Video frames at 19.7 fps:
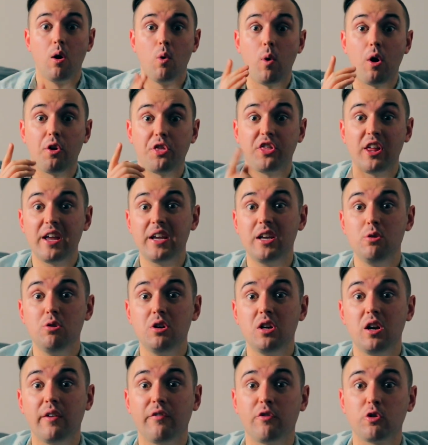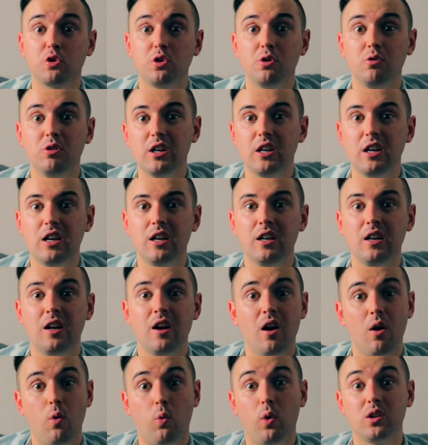Well, thank you again for tuning in.
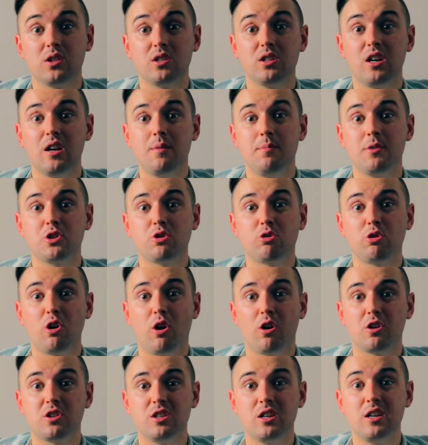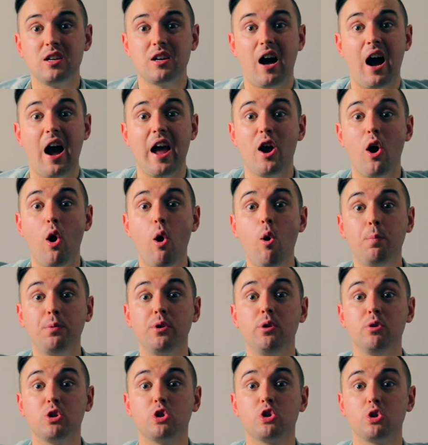Once again, Mr. Yards Inc. I hope
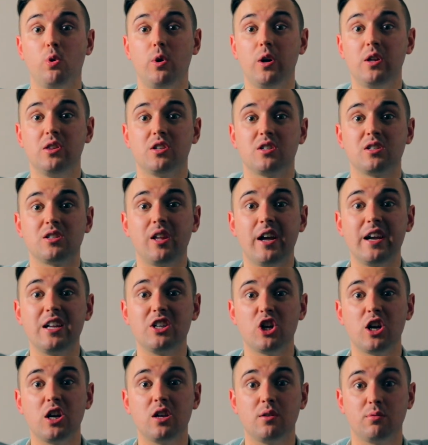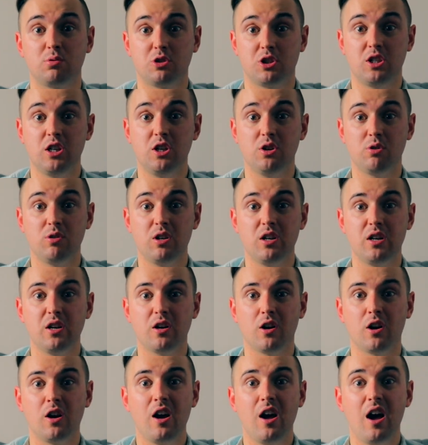you enjoyed this slight change of scenery
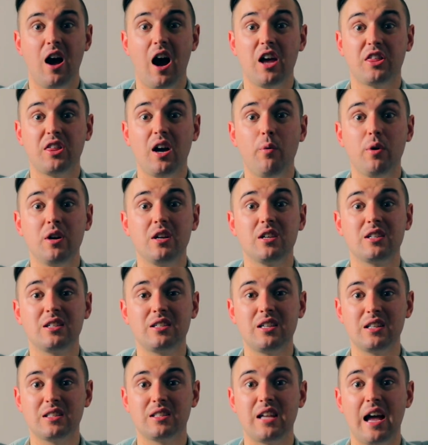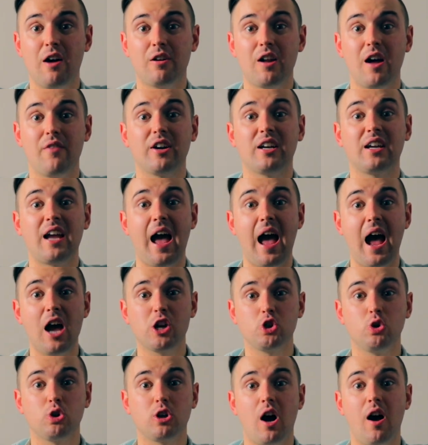here. I thought we'd just sit down and have a
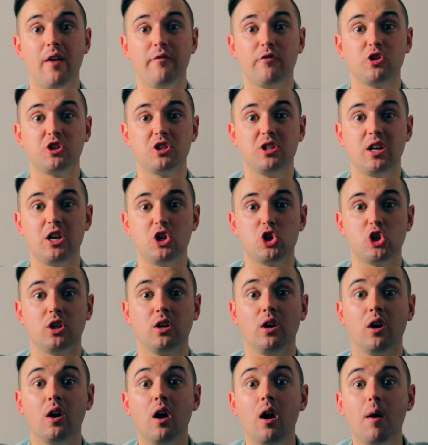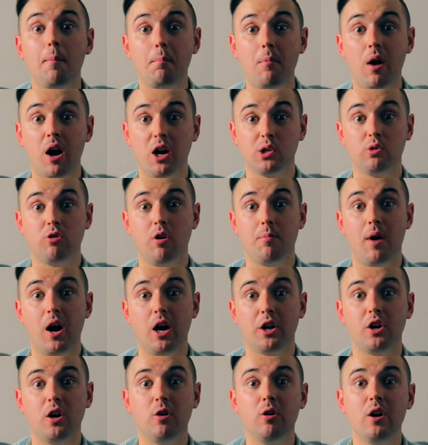casual conversation, mano a
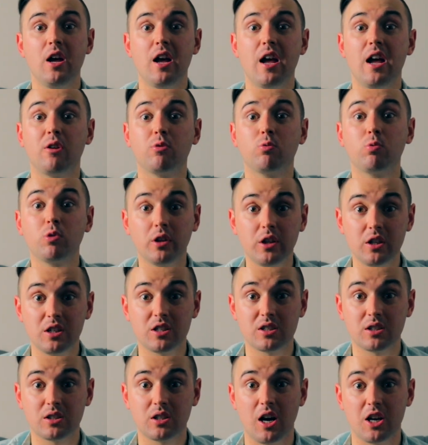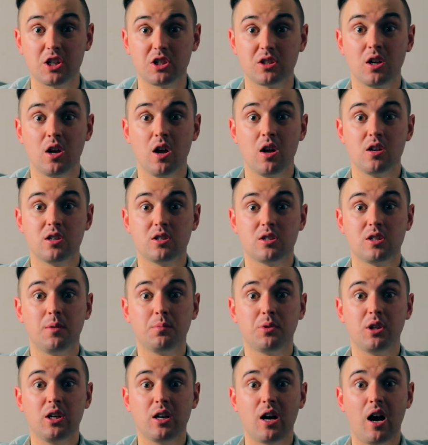mano, and really discuss
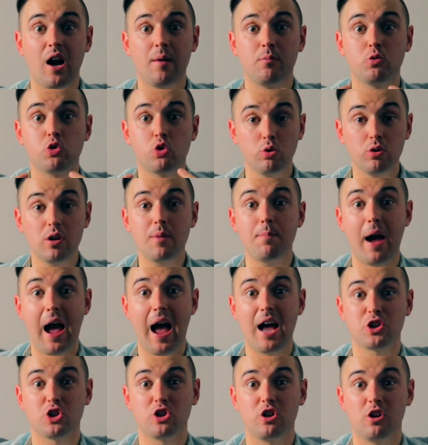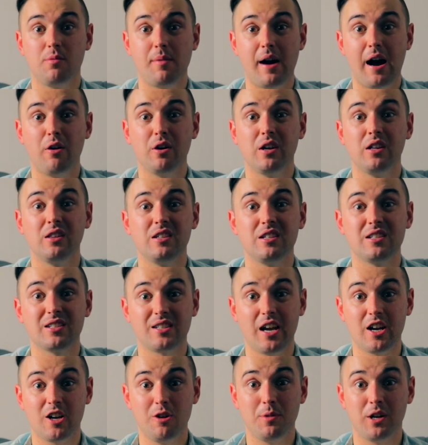something I'm truly passionate about in the
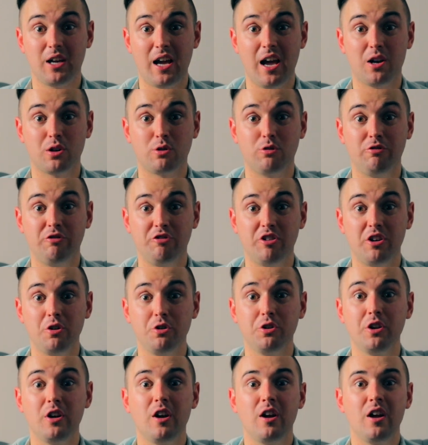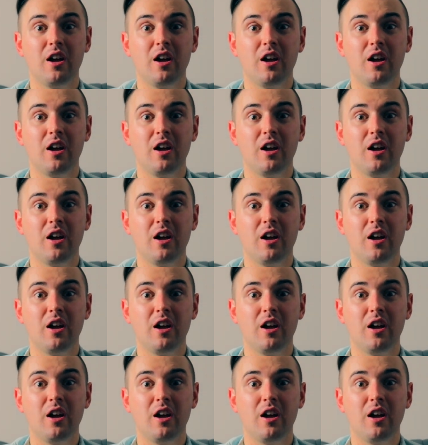psychomechanical field